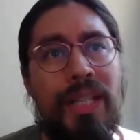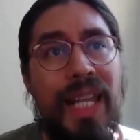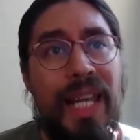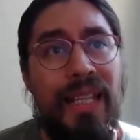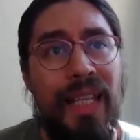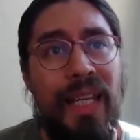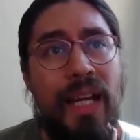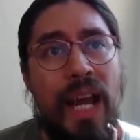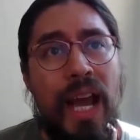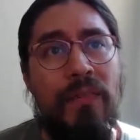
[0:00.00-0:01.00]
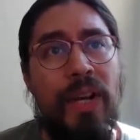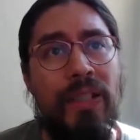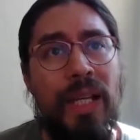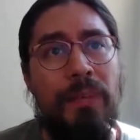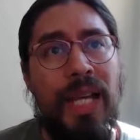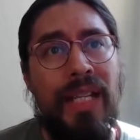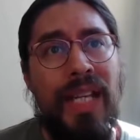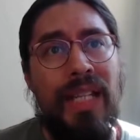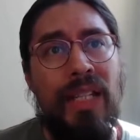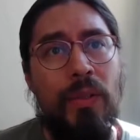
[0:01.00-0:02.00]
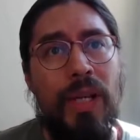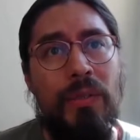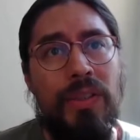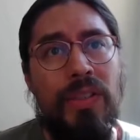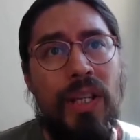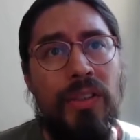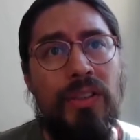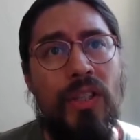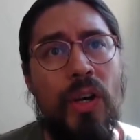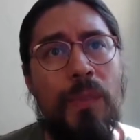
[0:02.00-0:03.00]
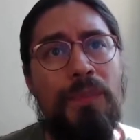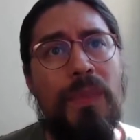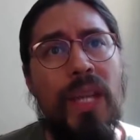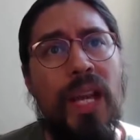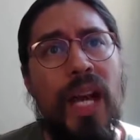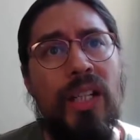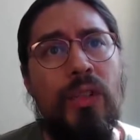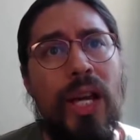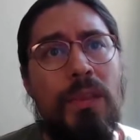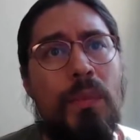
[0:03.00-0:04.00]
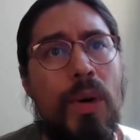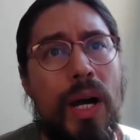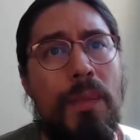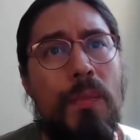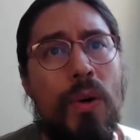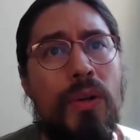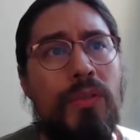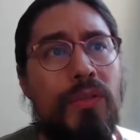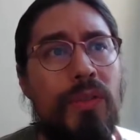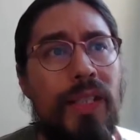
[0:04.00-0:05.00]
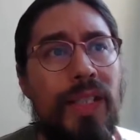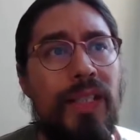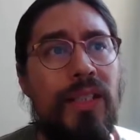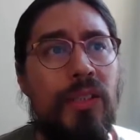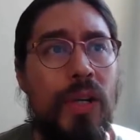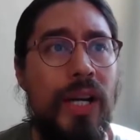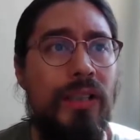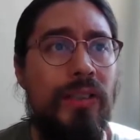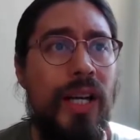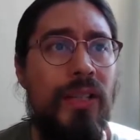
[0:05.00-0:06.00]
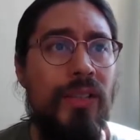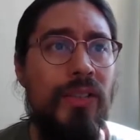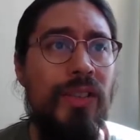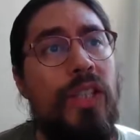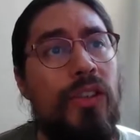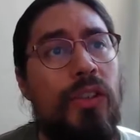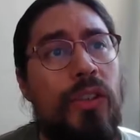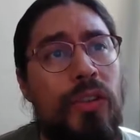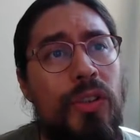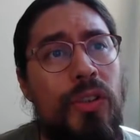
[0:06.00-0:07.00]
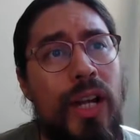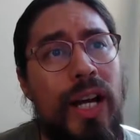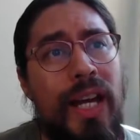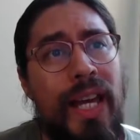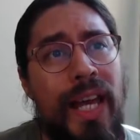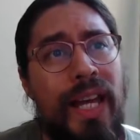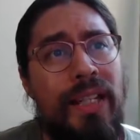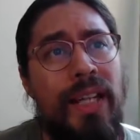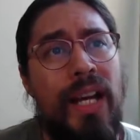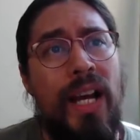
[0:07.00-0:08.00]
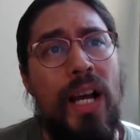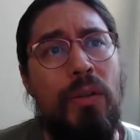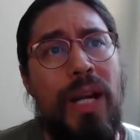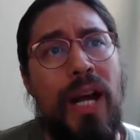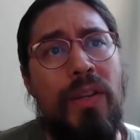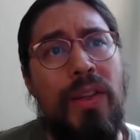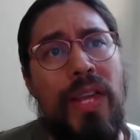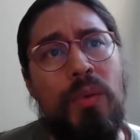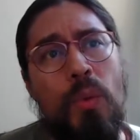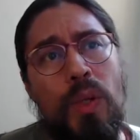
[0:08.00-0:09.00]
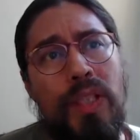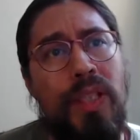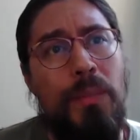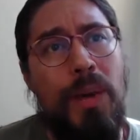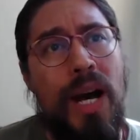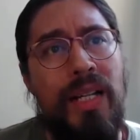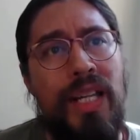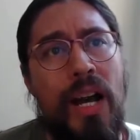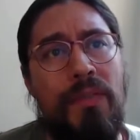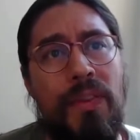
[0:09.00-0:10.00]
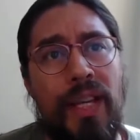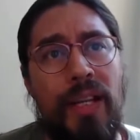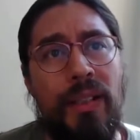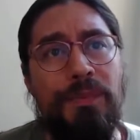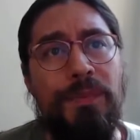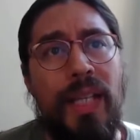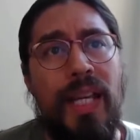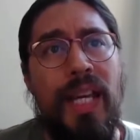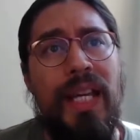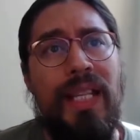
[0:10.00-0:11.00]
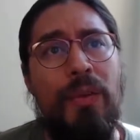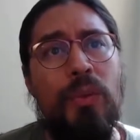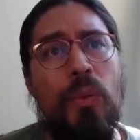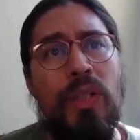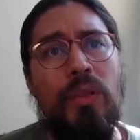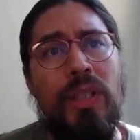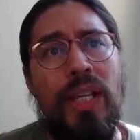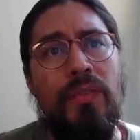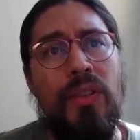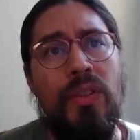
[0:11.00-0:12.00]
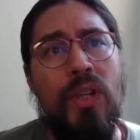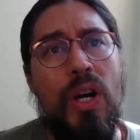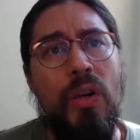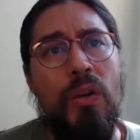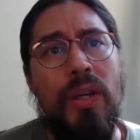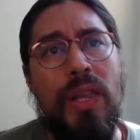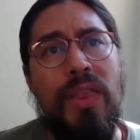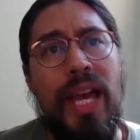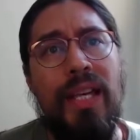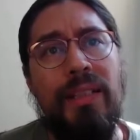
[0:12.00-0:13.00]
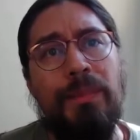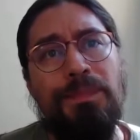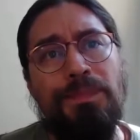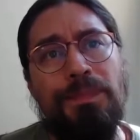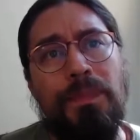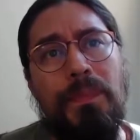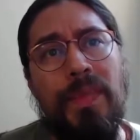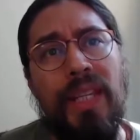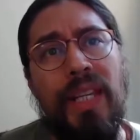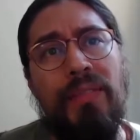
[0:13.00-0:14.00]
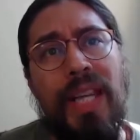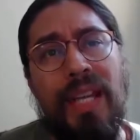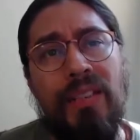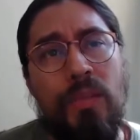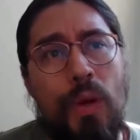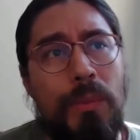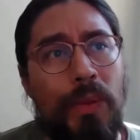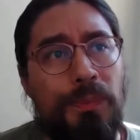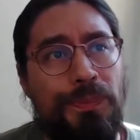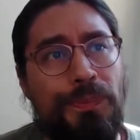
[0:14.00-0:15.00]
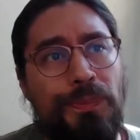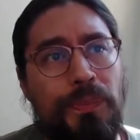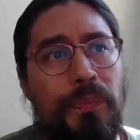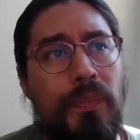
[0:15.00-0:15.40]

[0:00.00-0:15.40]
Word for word: But lately I found I'm not getting great results, so I tried a more free drawing style, using a circle to draw a head around, then working the body off of there. And I was wondering if you know that, if that is normal.